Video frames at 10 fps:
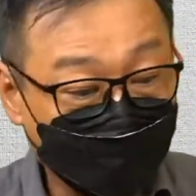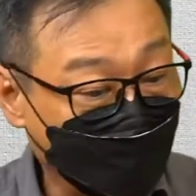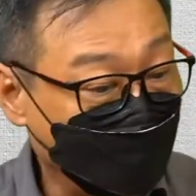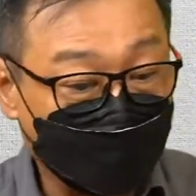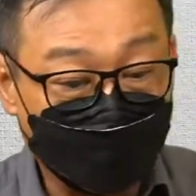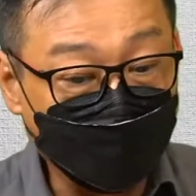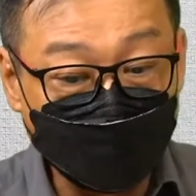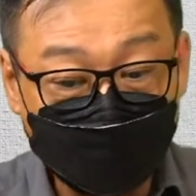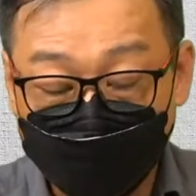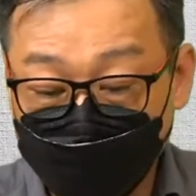uh,
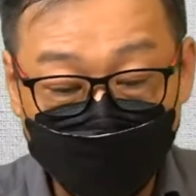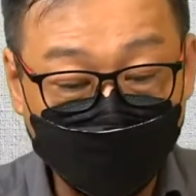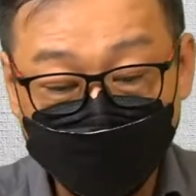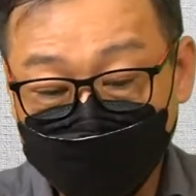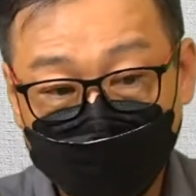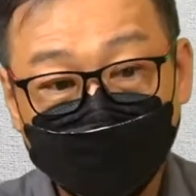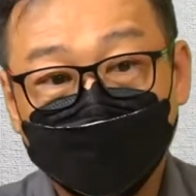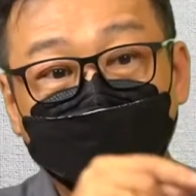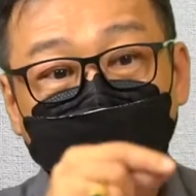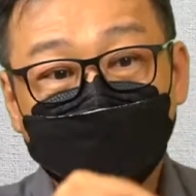almost copy freehand,
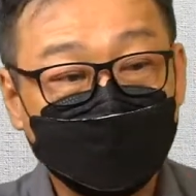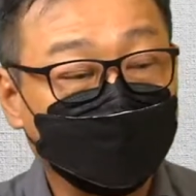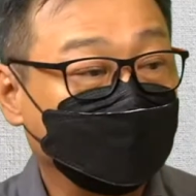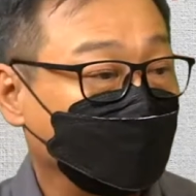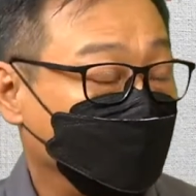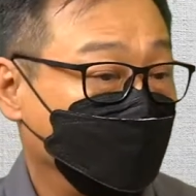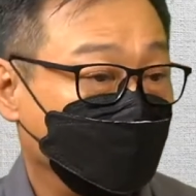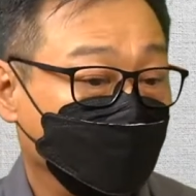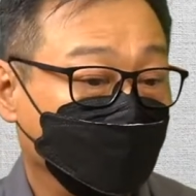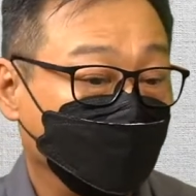almost to exact
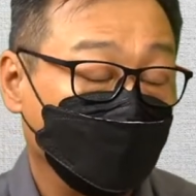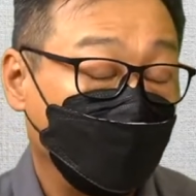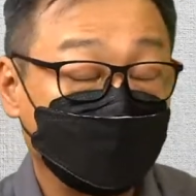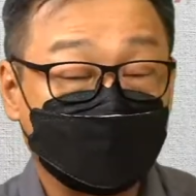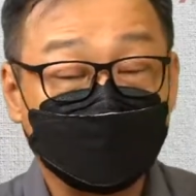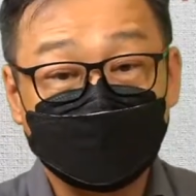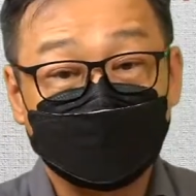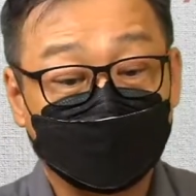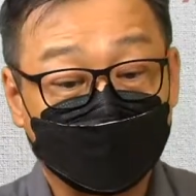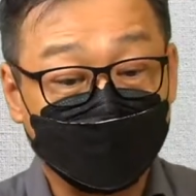detail. And I was so
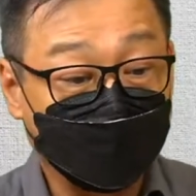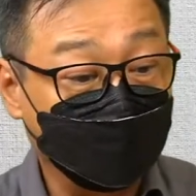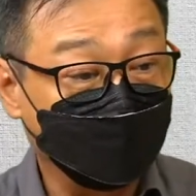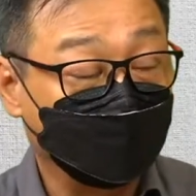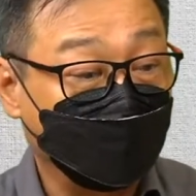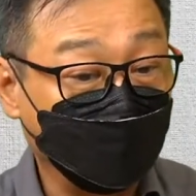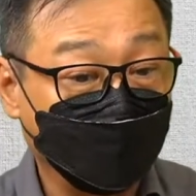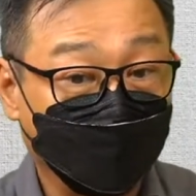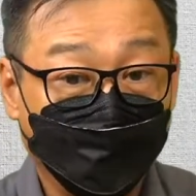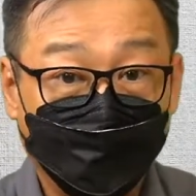shocked that he can do that.
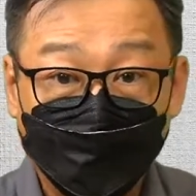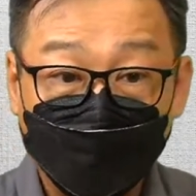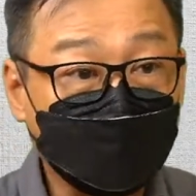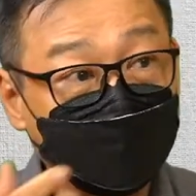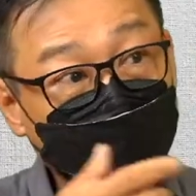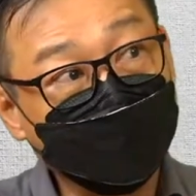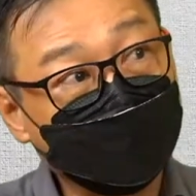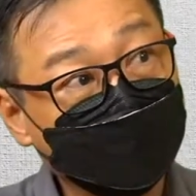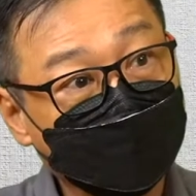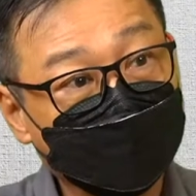And I took him
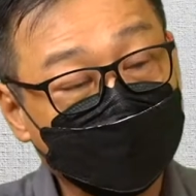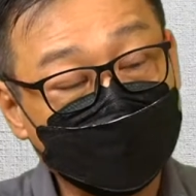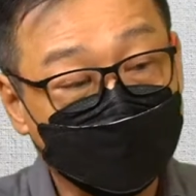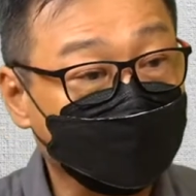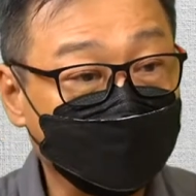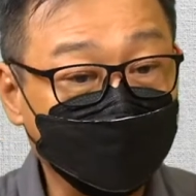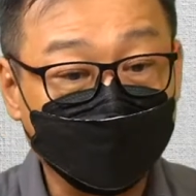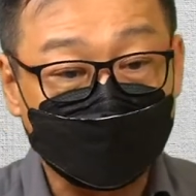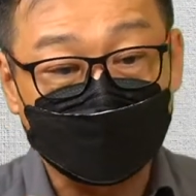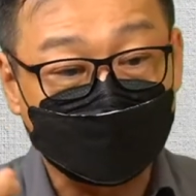to a, a guru
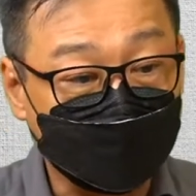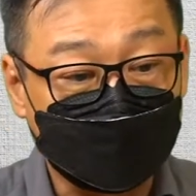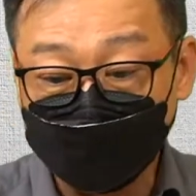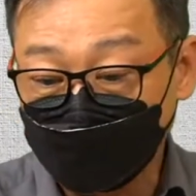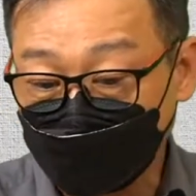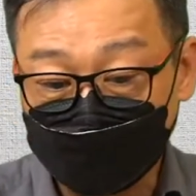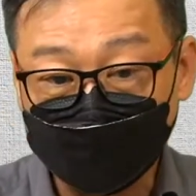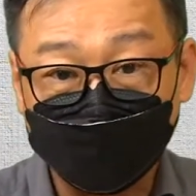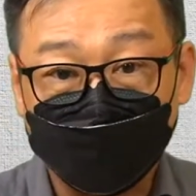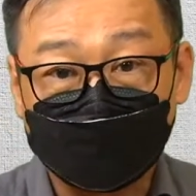a teacher that can
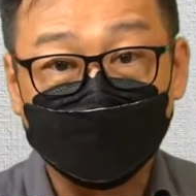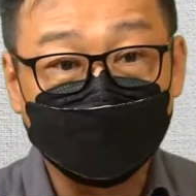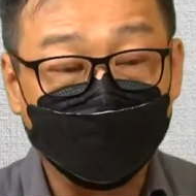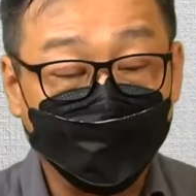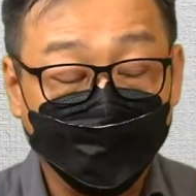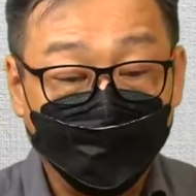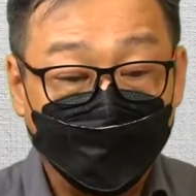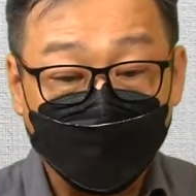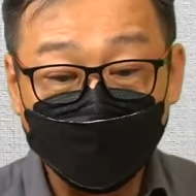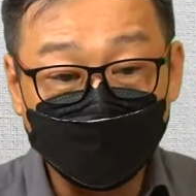do artist.
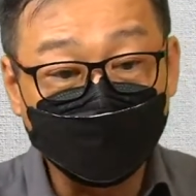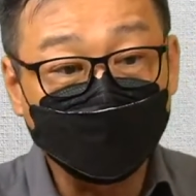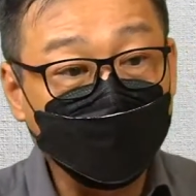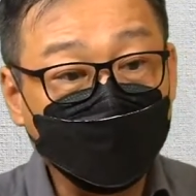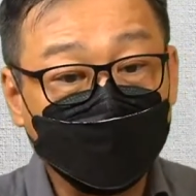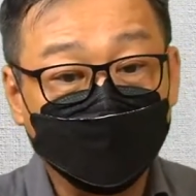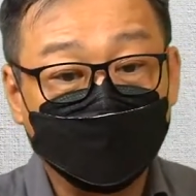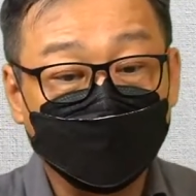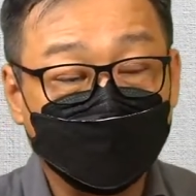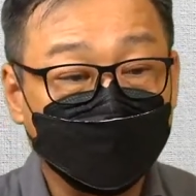And then from there, he
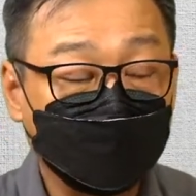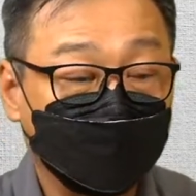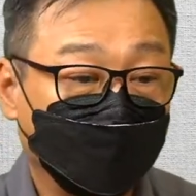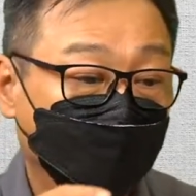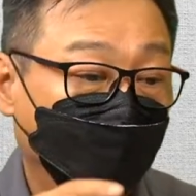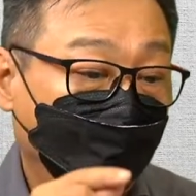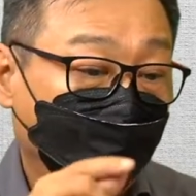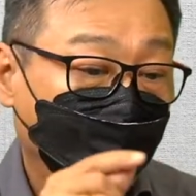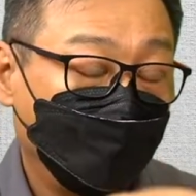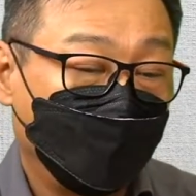progressed from
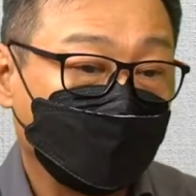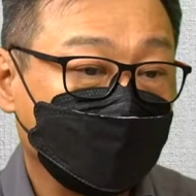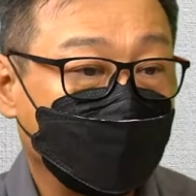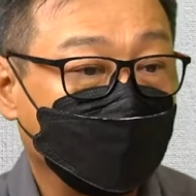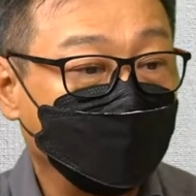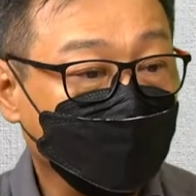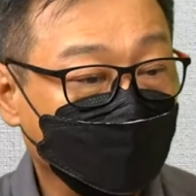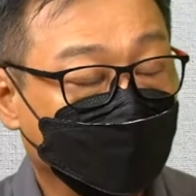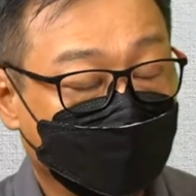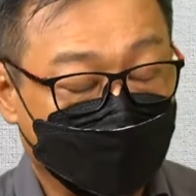water, pen,
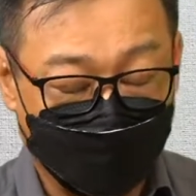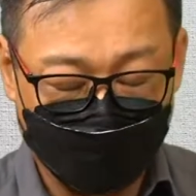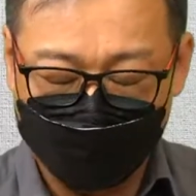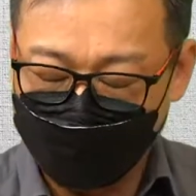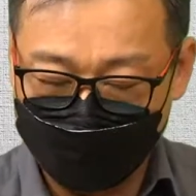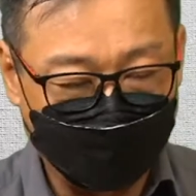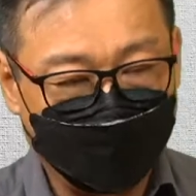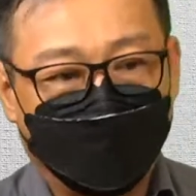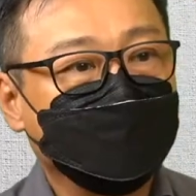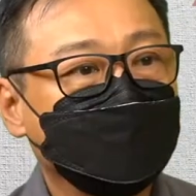water uh,
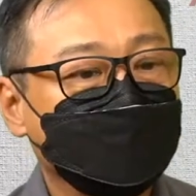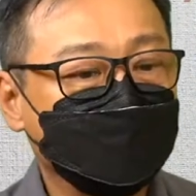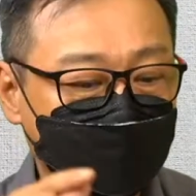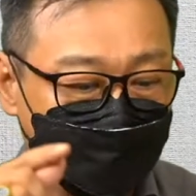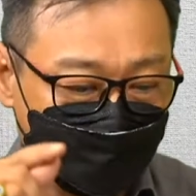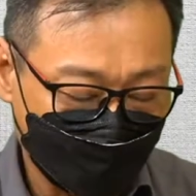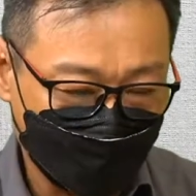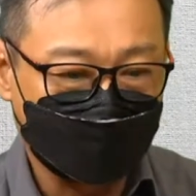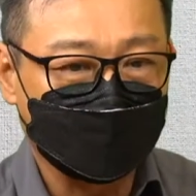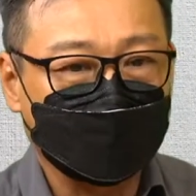pencil,
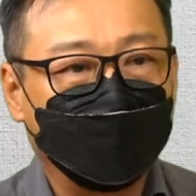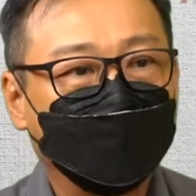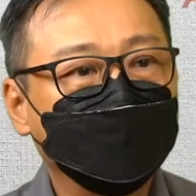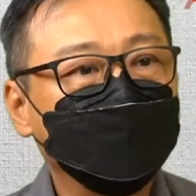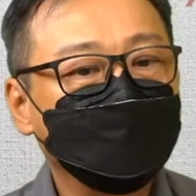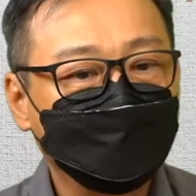watercolor,